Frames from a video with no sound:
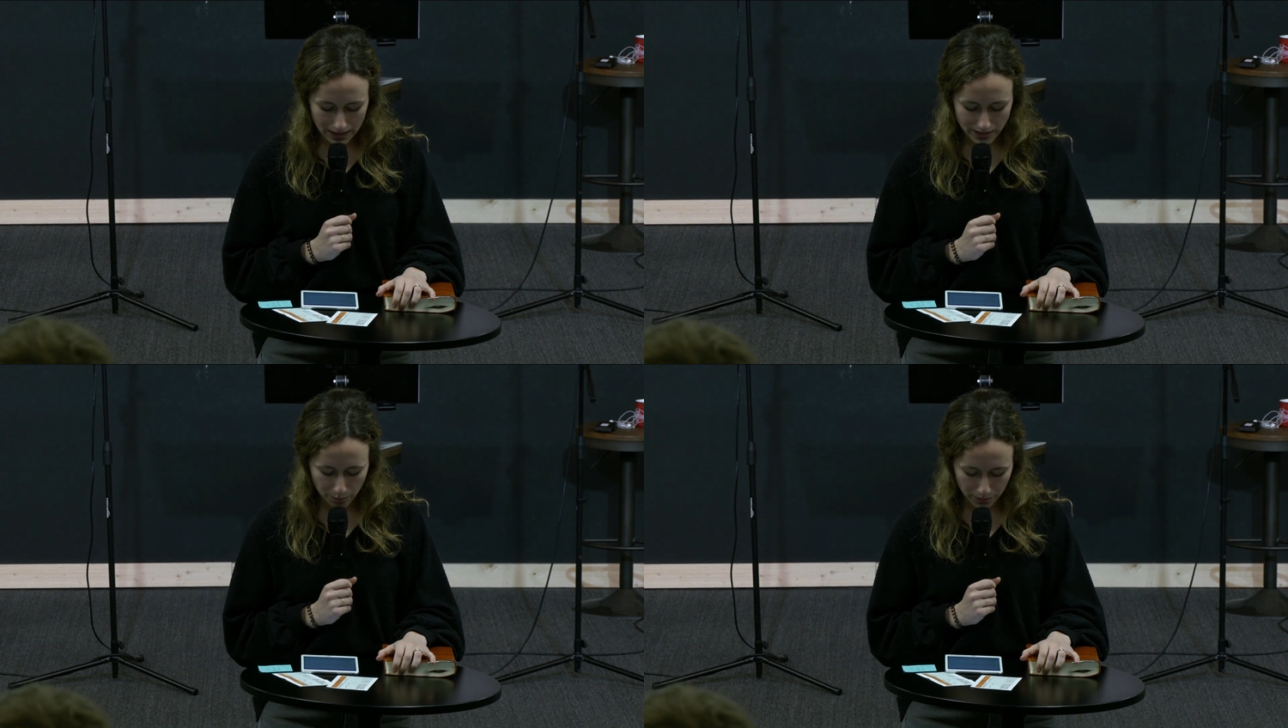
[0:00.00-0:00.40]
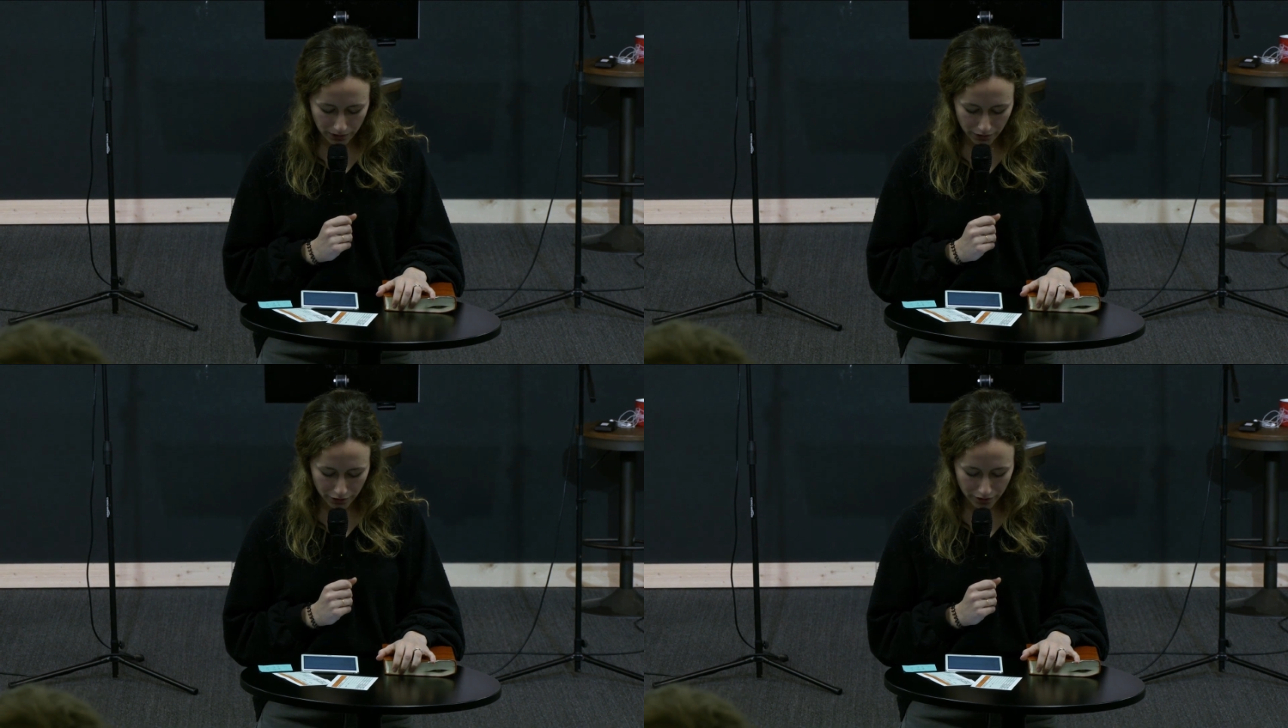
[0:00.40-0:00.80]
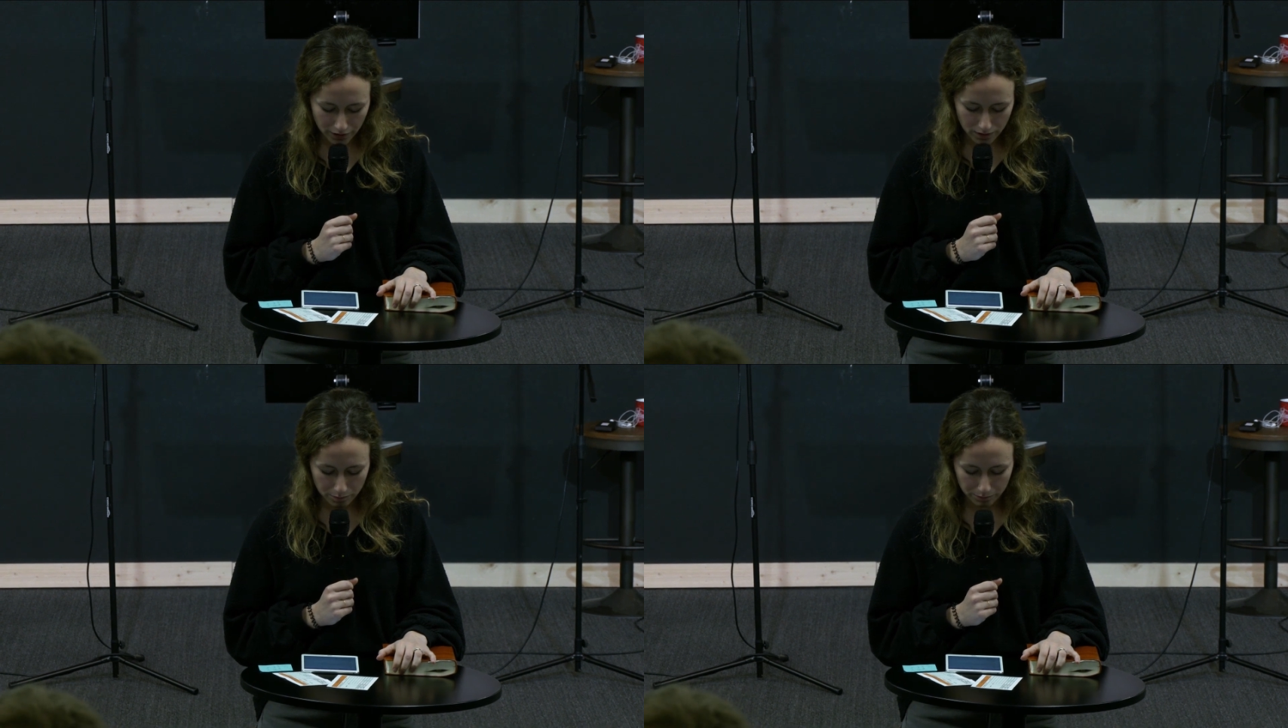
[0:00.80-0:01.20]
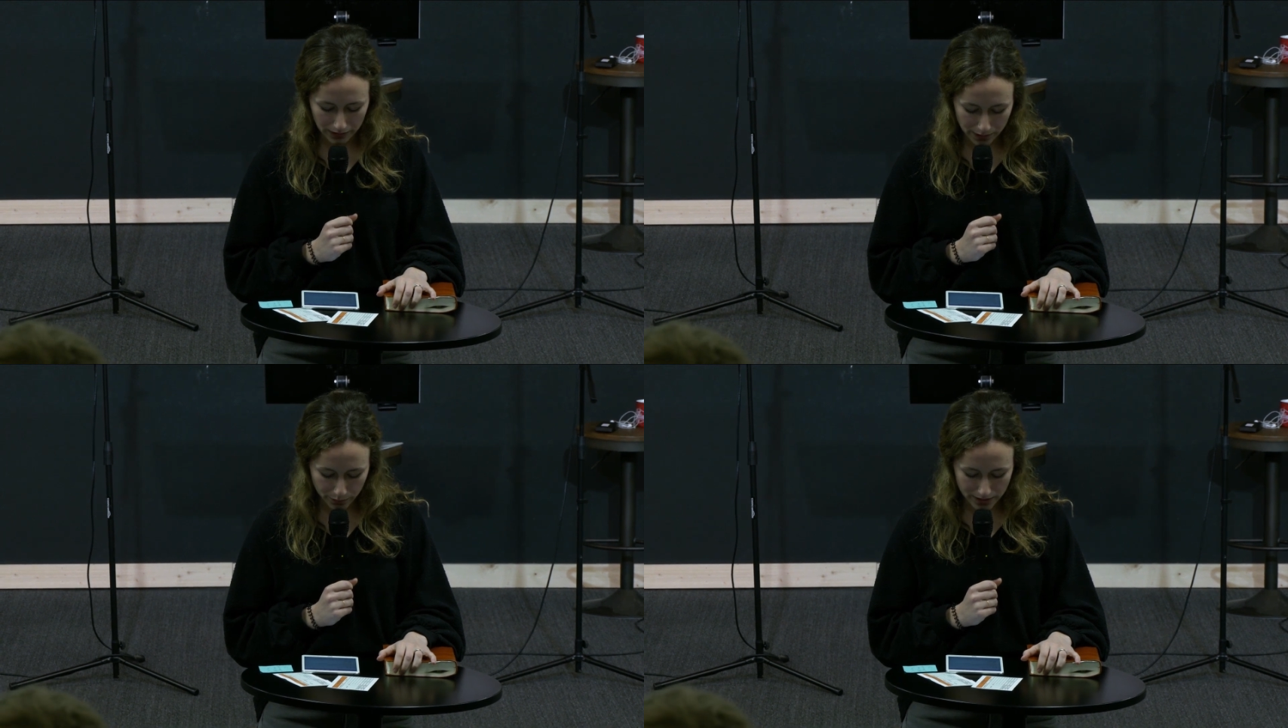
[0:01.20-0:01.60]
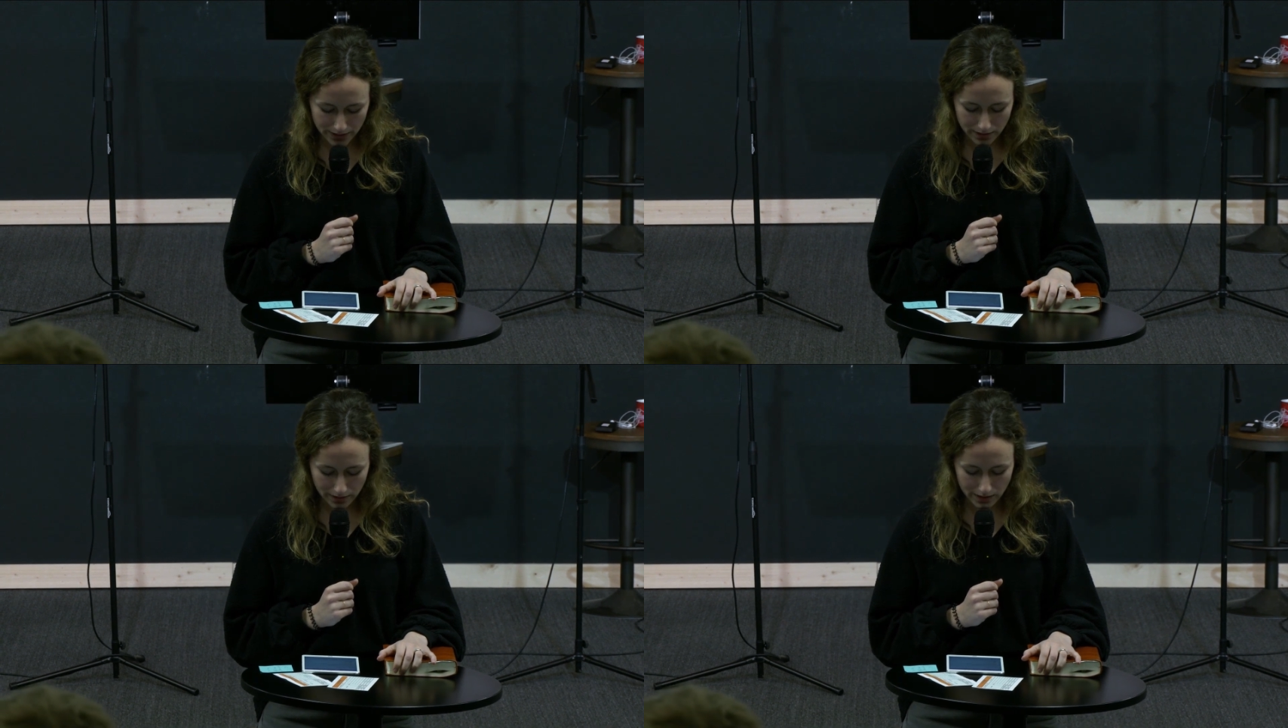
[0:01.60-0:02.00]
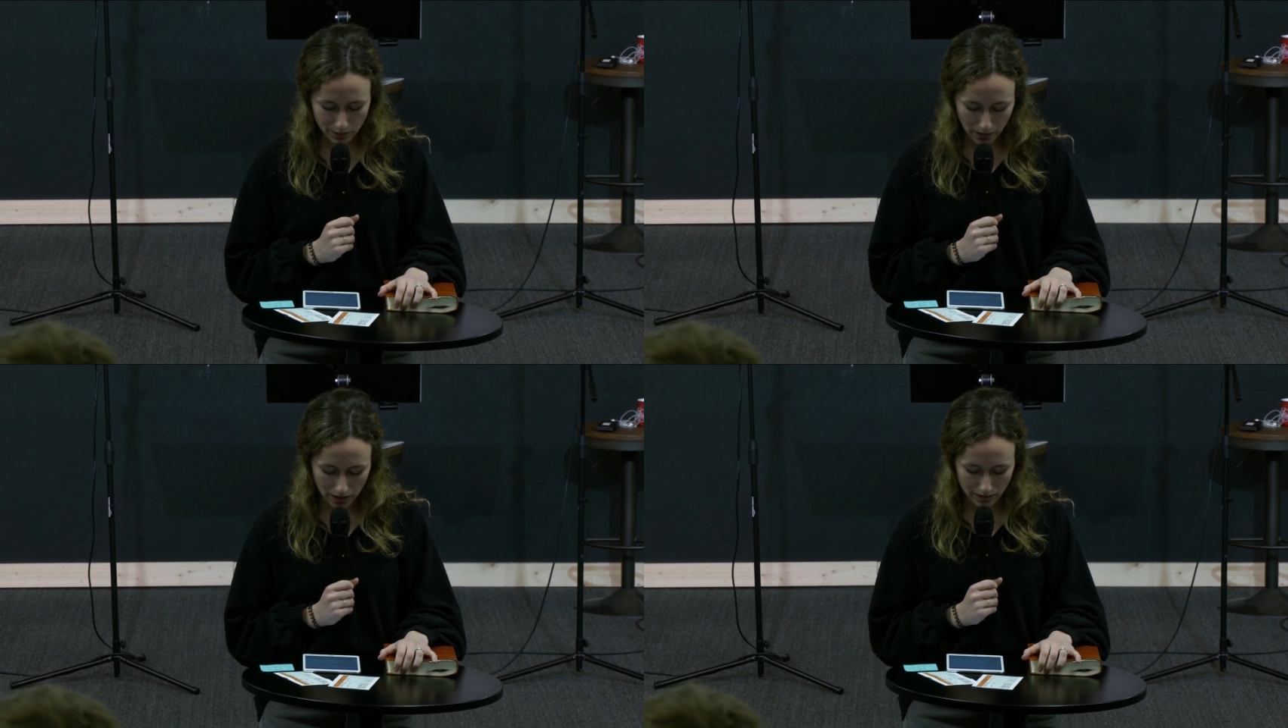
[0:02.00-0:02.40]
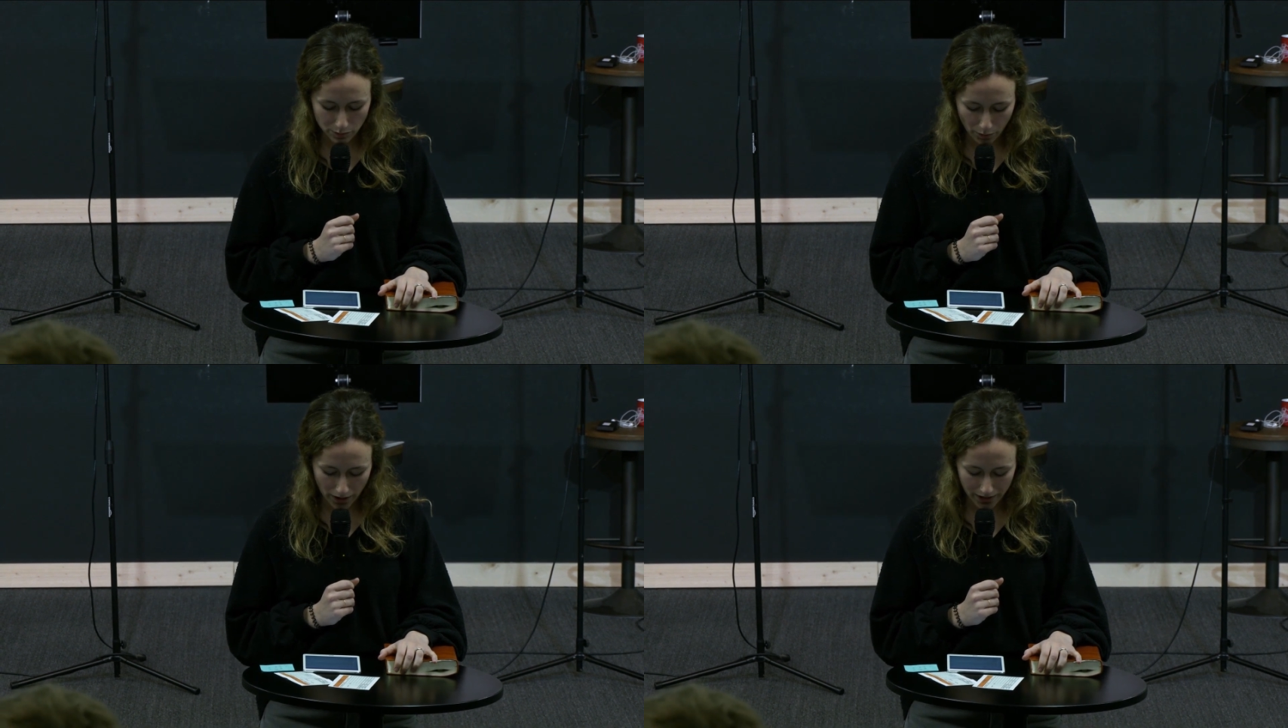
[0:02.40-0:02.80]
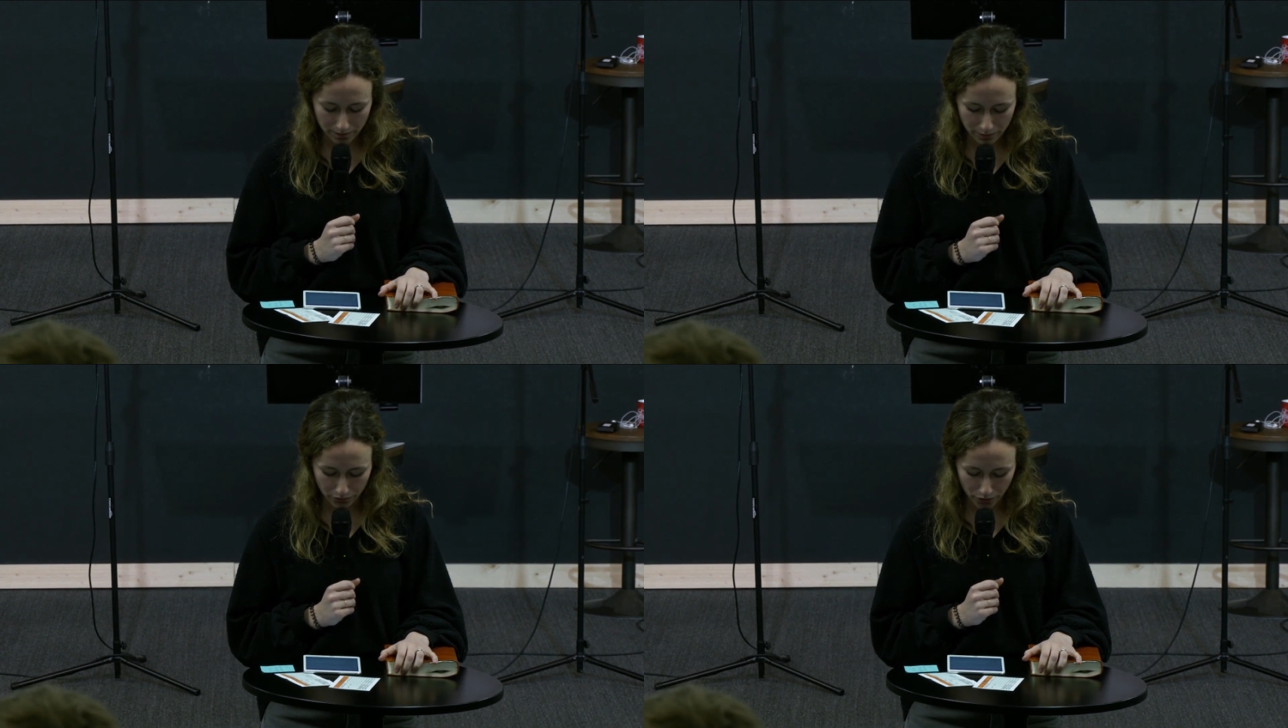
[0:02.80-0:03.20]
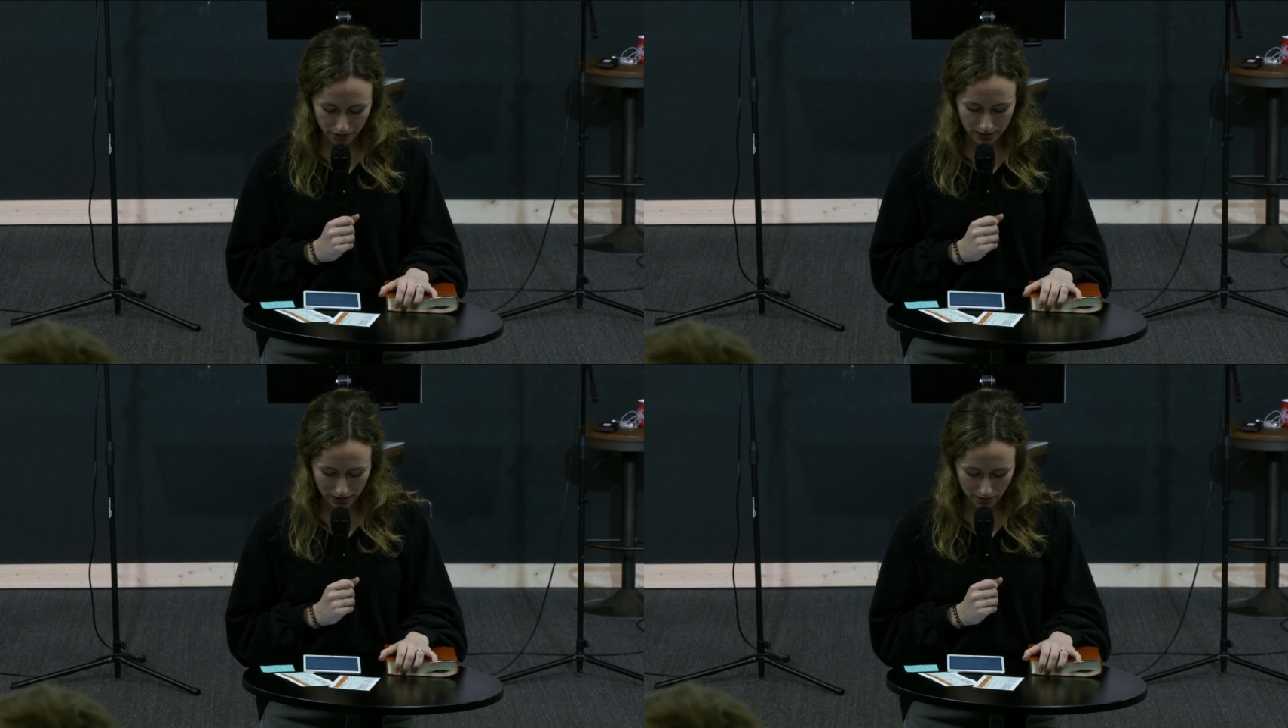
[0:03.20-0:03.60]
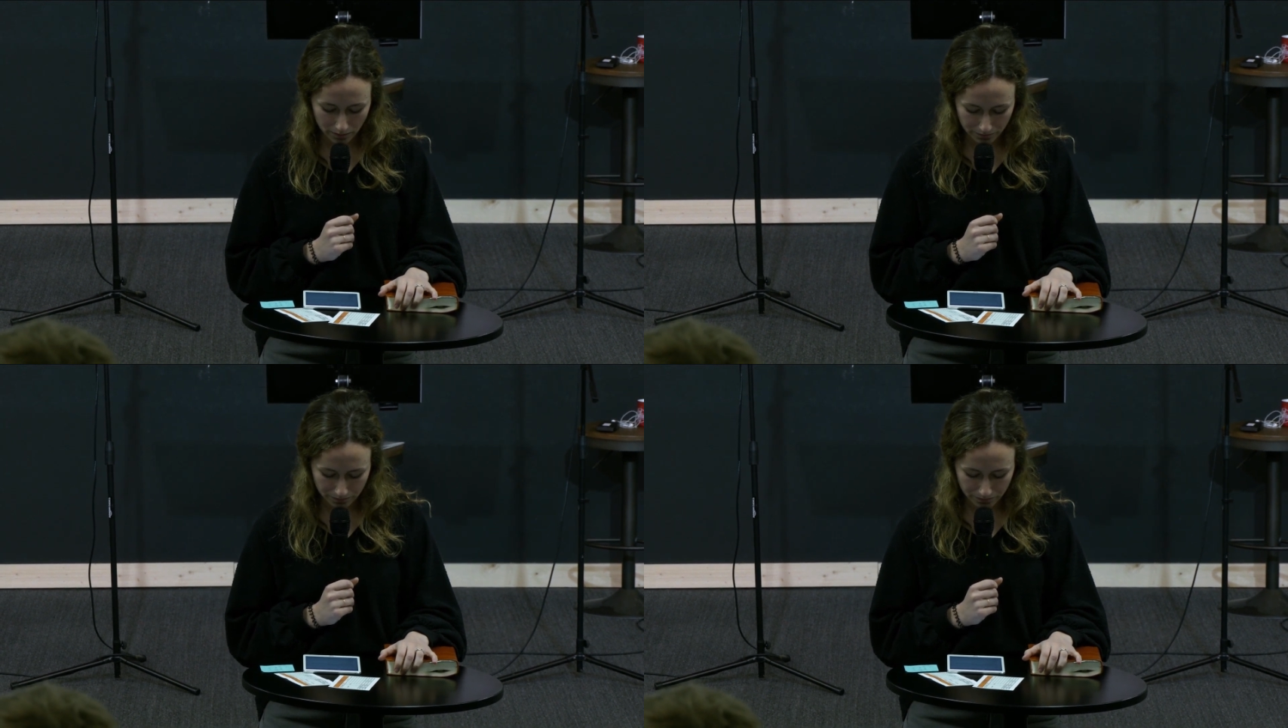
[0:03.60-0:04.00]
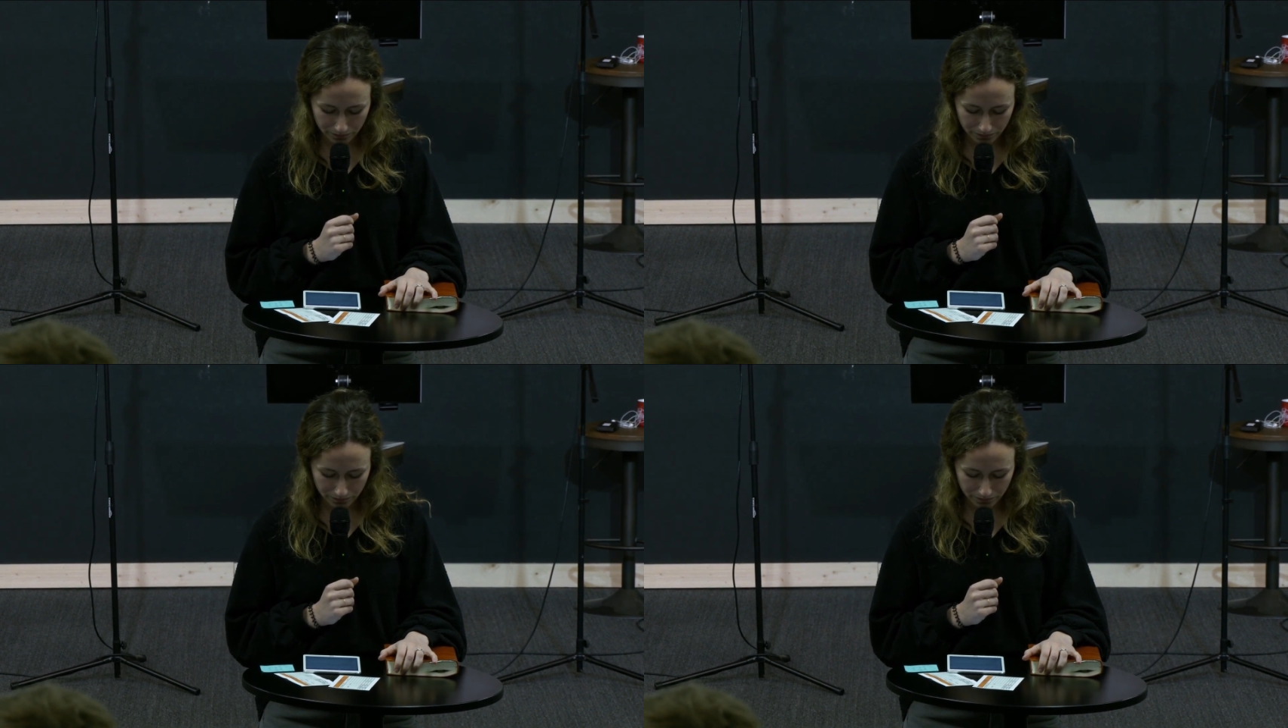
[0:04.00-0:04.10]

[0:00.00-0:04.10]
as a pure, blameless, and spotless bride before the King,